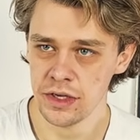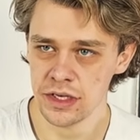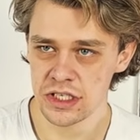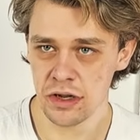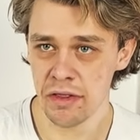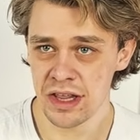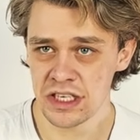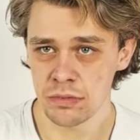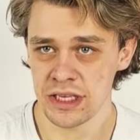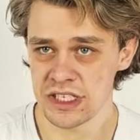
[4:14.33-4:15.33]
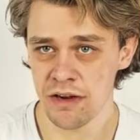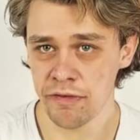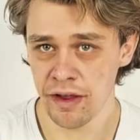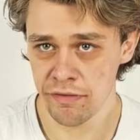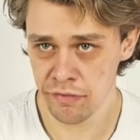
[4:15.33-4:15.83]
So this means if you
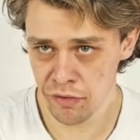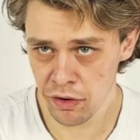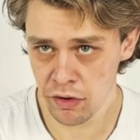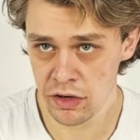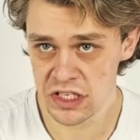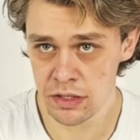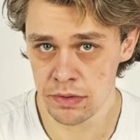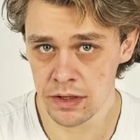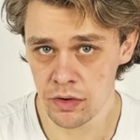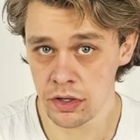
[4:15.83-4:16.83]
have a 4-core CPU,